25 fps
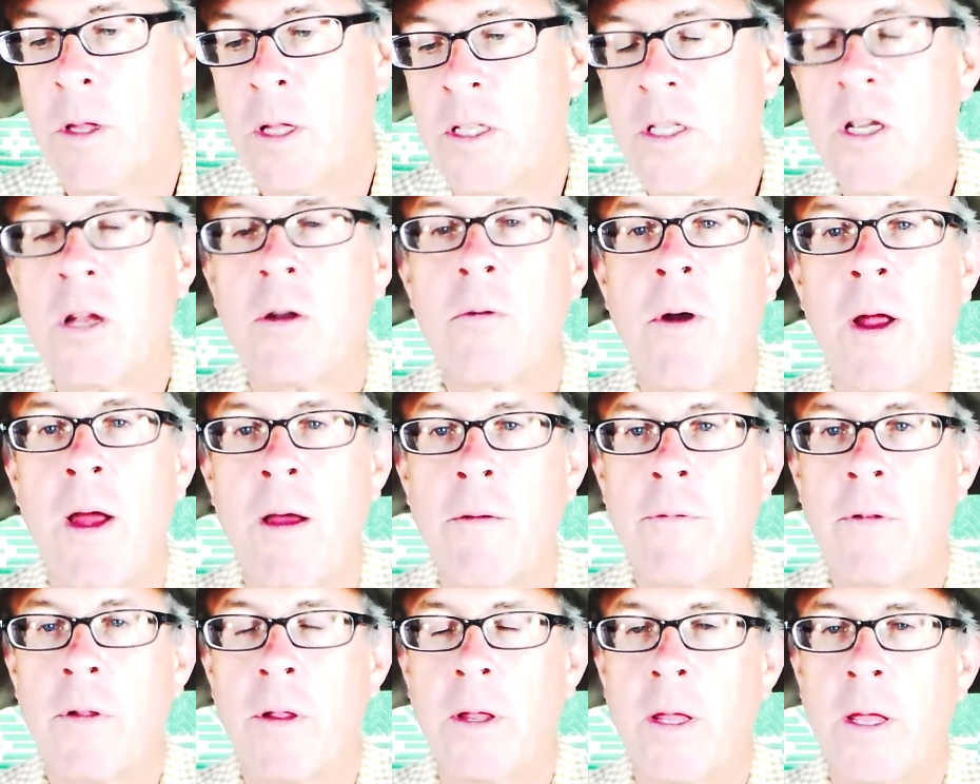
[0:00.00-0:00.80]
it's
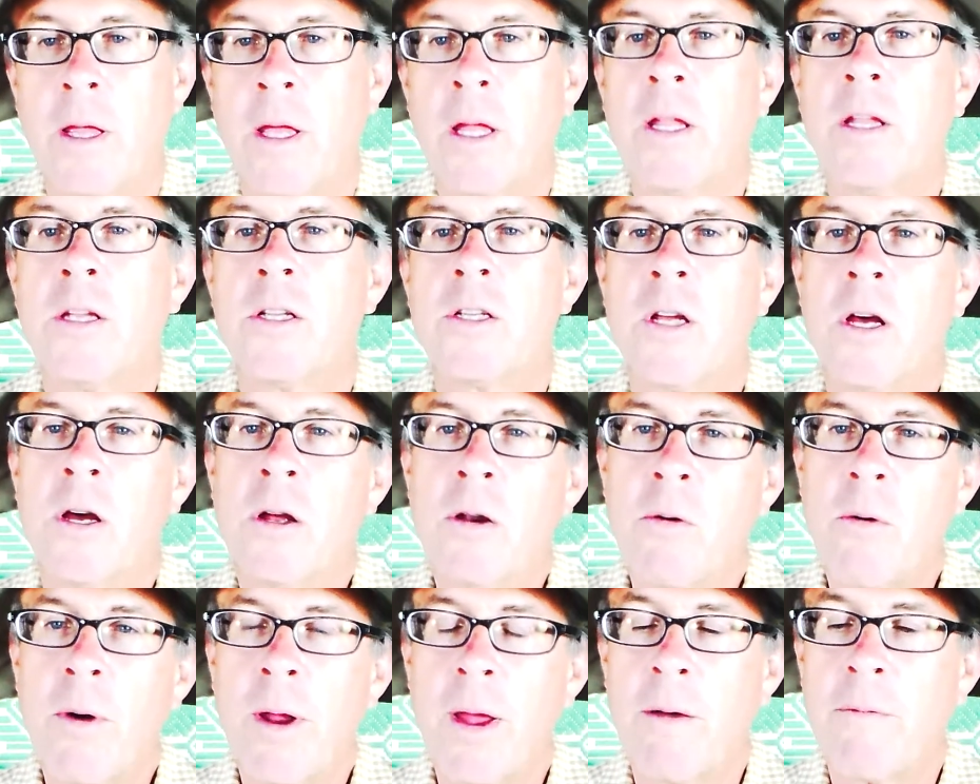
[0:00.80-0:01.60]
unraveling. It is
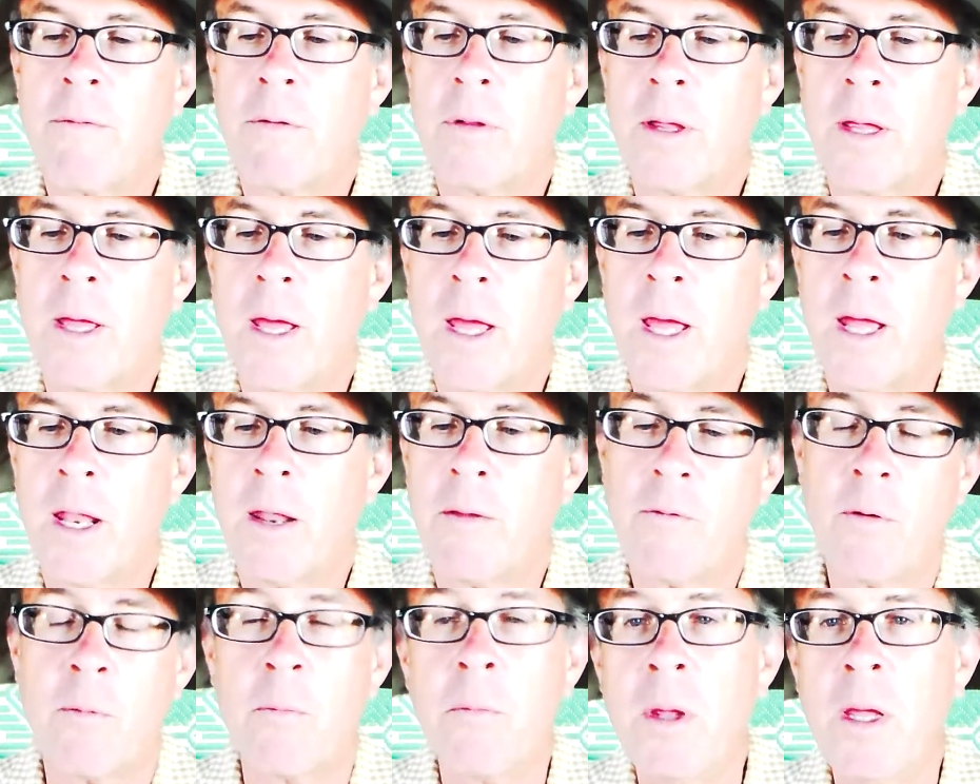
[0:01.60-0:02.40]
unraveling.
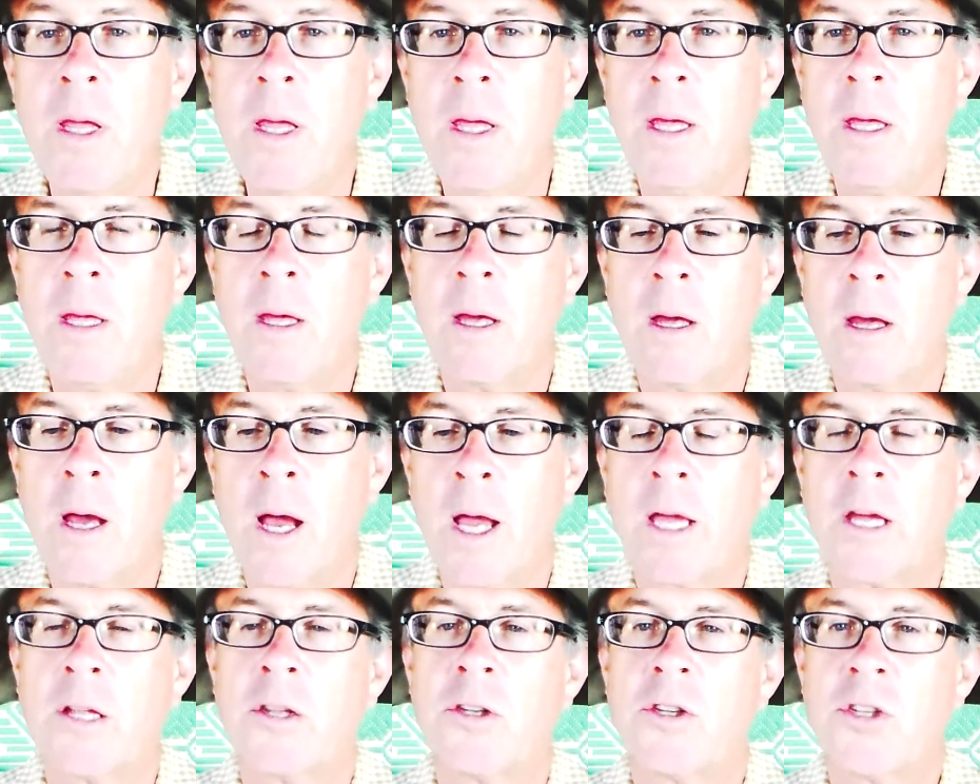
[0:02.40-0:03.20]
And for me,
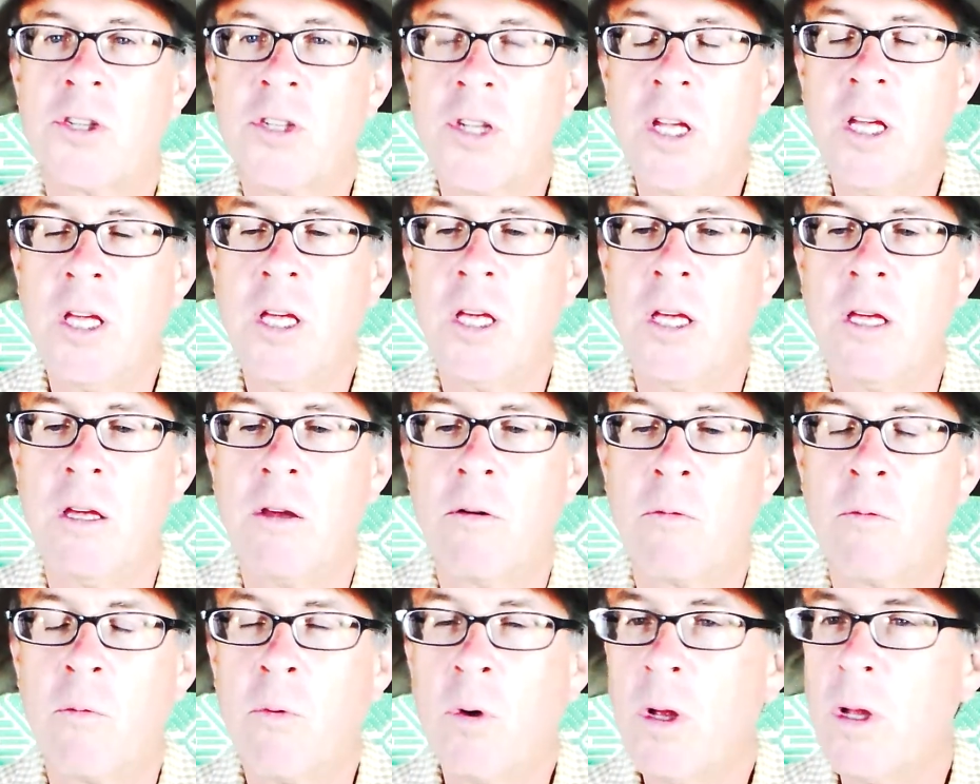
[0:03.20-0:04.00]
I can
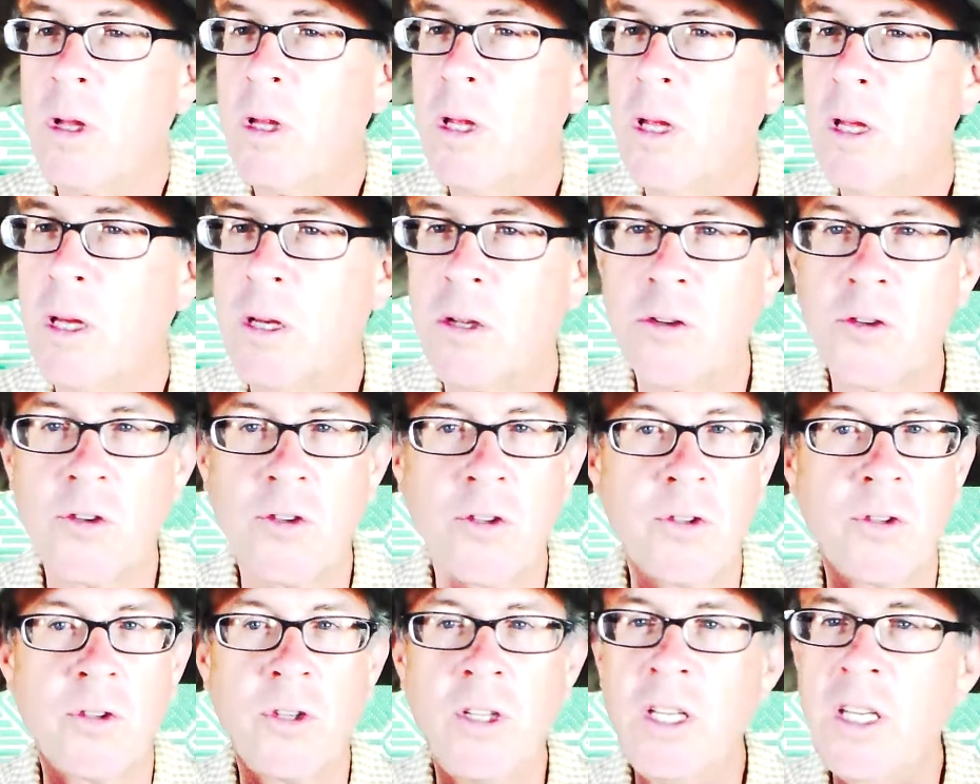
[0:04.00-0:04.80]
see, really can
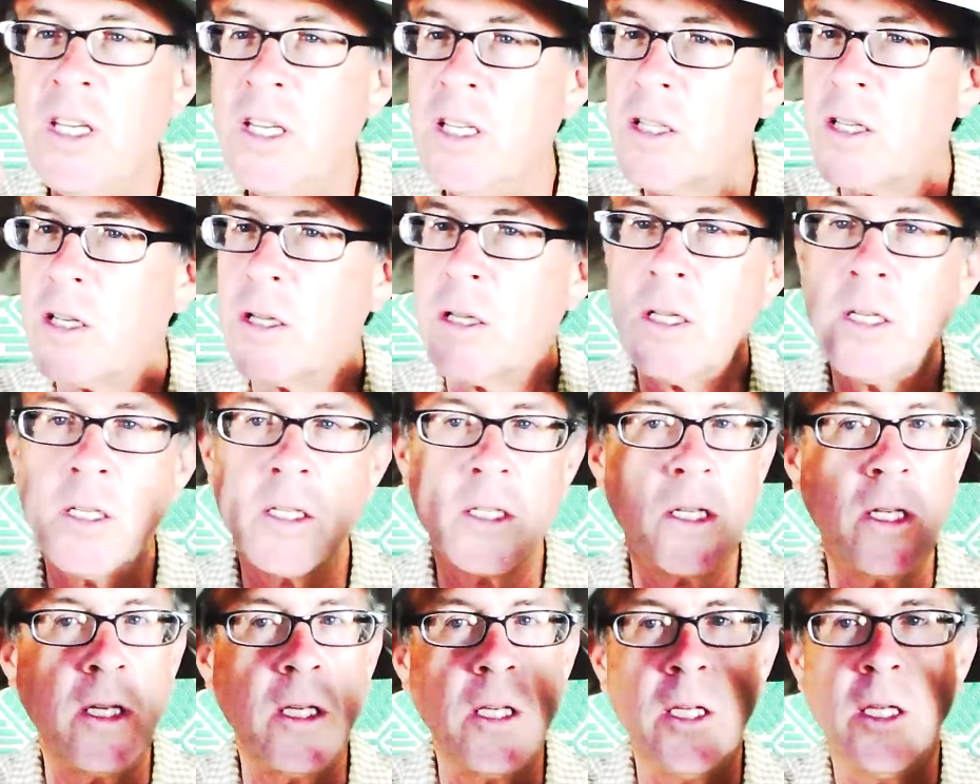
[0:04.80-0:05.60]

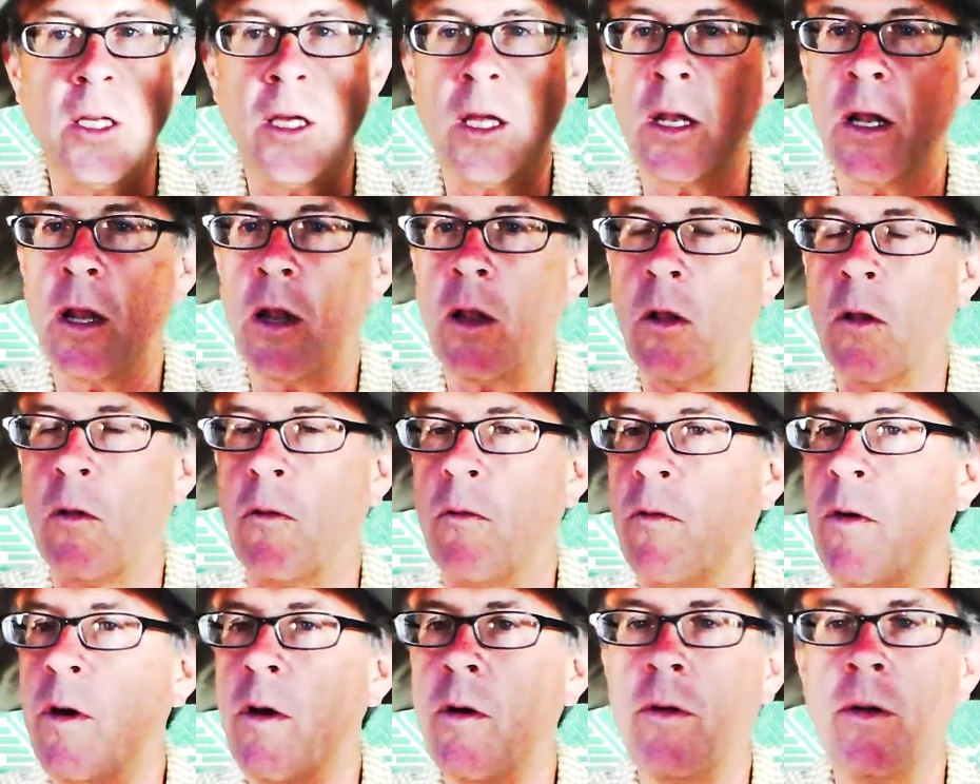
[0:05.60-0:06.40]
easily see in a
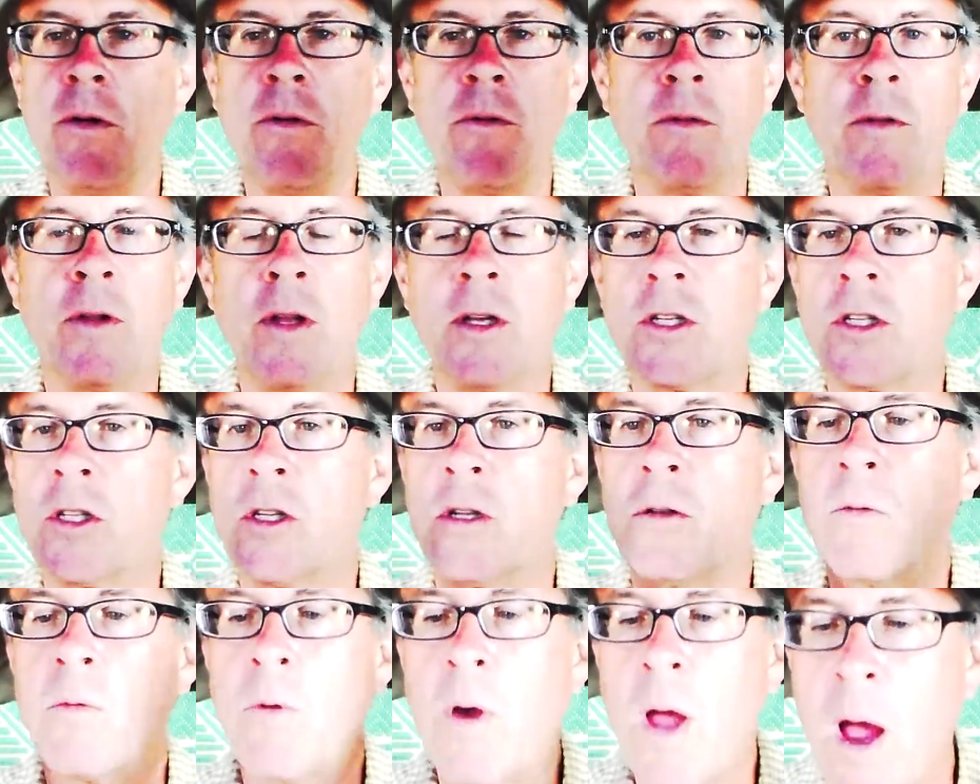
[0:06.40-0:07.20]
very
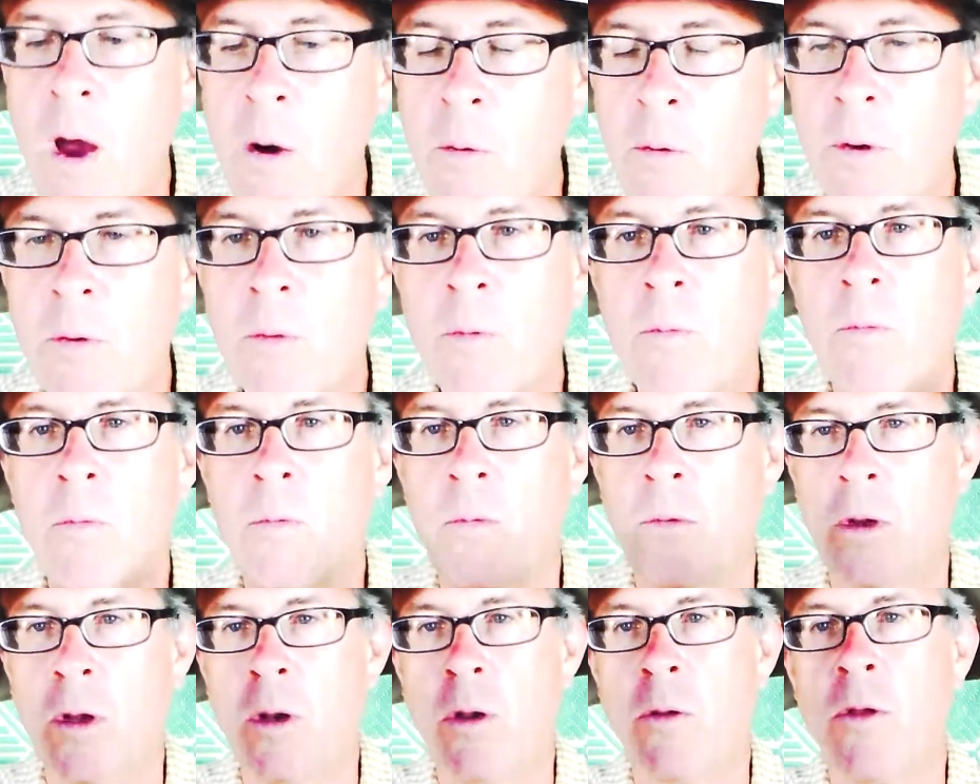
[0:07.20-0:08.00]
distant how it,
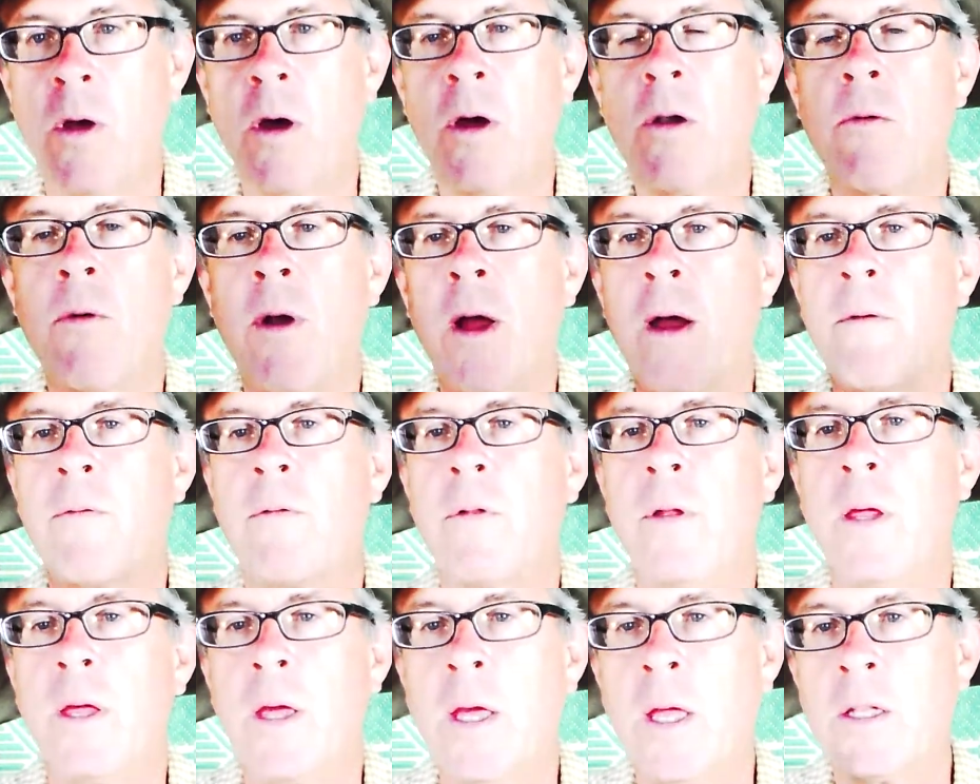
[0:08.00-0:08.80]
you know, the
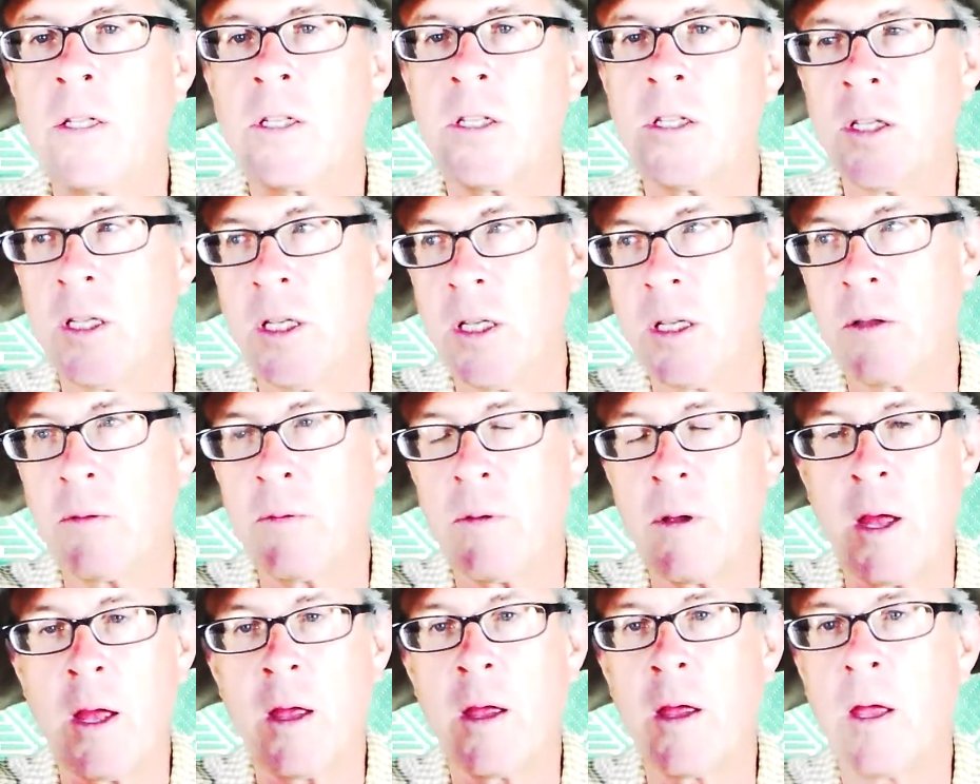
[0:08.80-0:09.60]
unraveling and
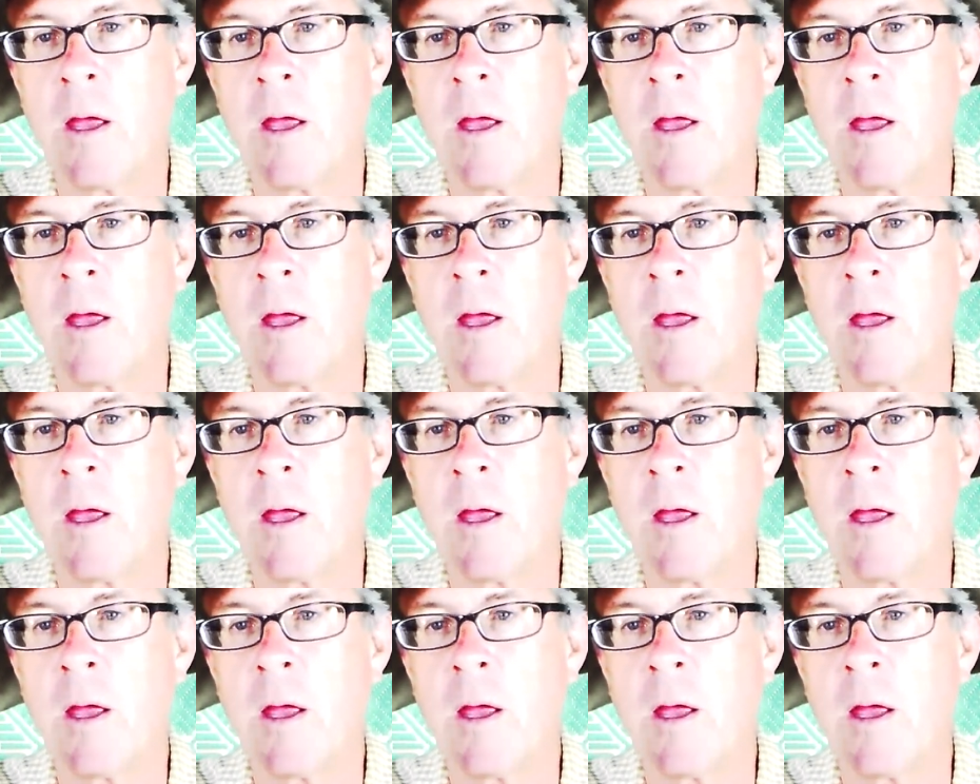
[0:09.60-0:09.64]
seeing